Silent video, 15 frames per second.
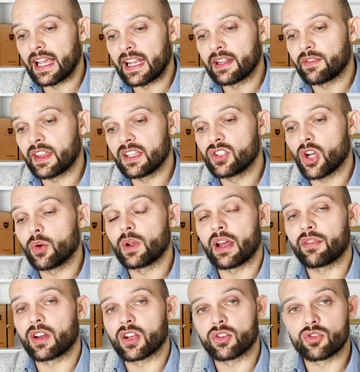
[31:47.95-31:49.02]
And if they don't have
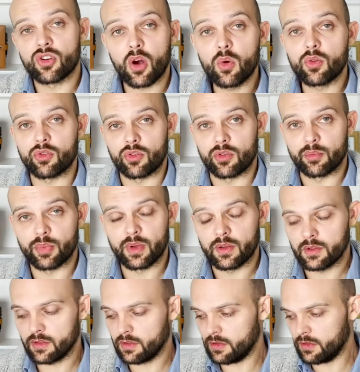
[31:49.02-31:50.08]
a control group,
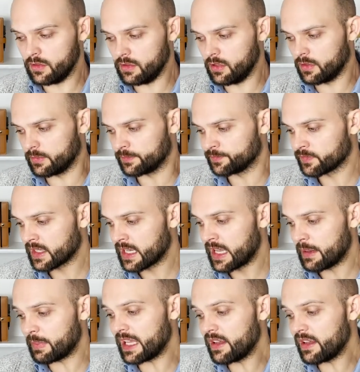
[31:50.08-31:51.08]
but